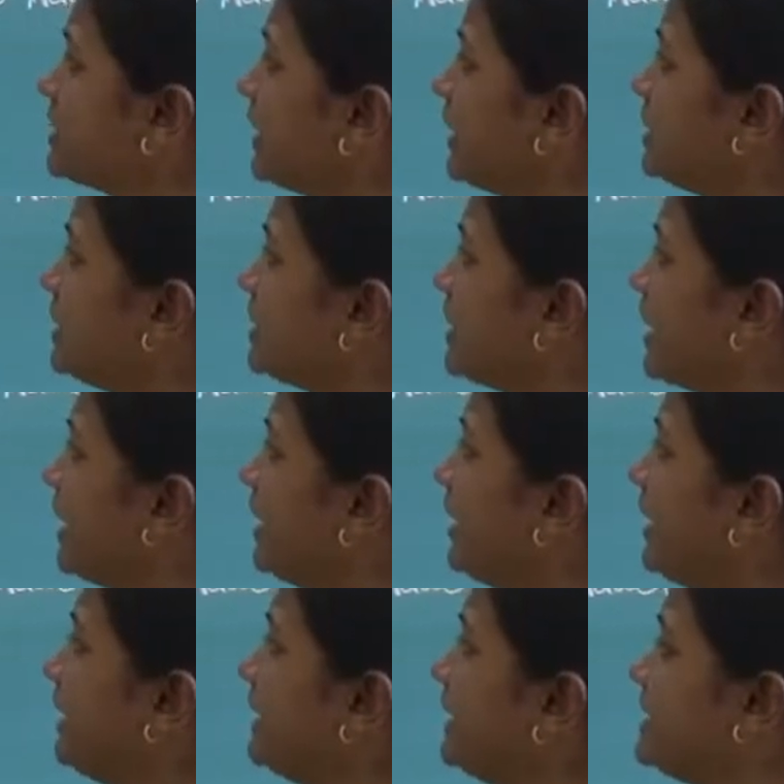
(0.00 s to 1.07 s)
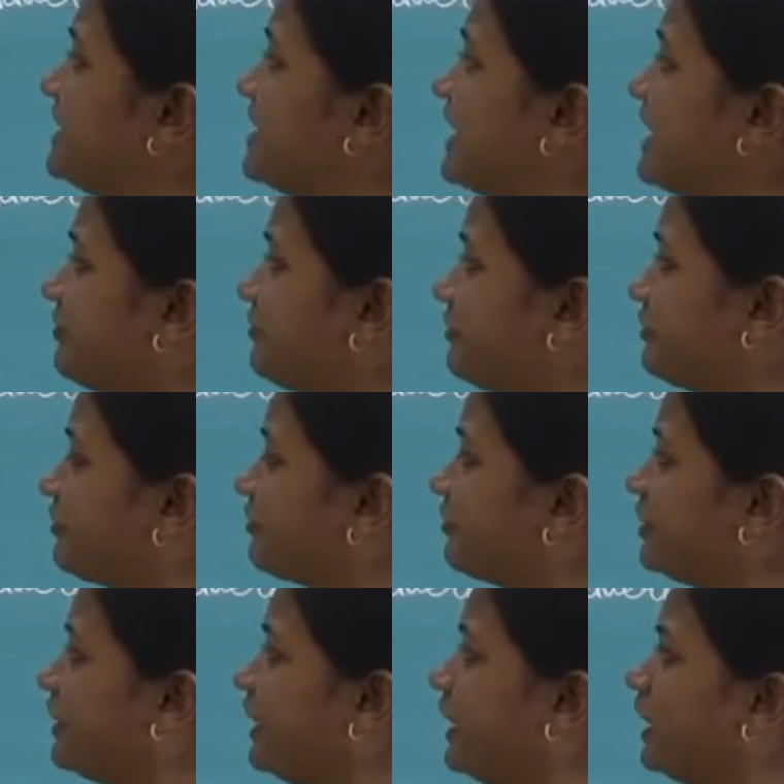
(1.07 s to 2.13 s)
entirely deaf.
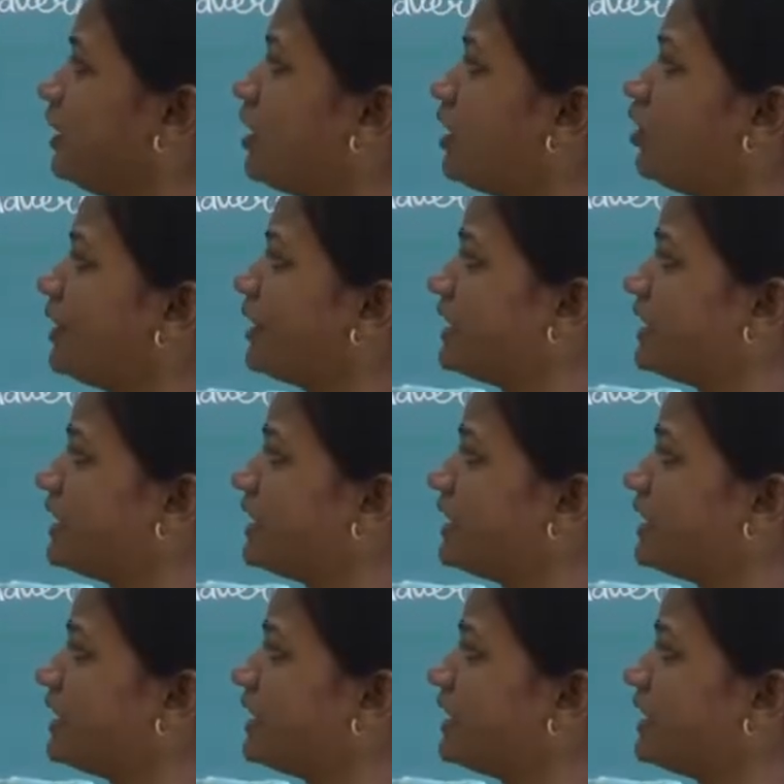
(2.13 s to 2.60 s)
Now